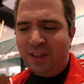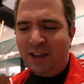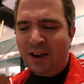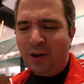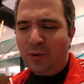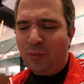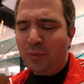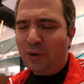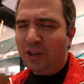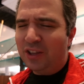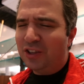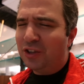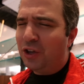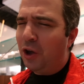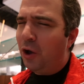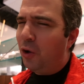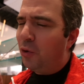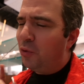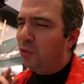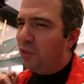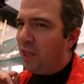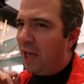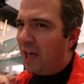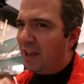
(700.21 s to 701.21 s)
There we
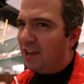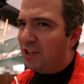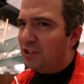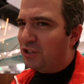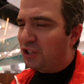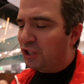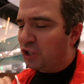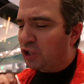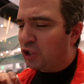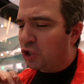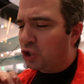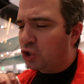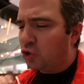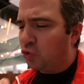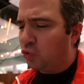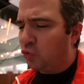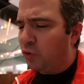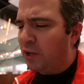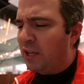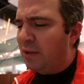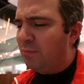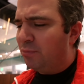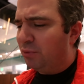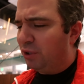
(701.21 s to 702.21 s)
go. That is
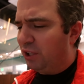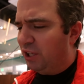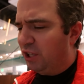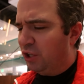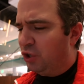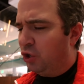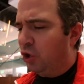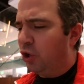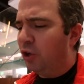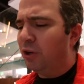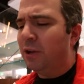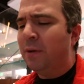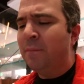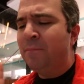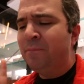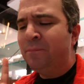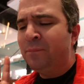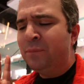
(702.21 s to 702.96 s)
extremely good.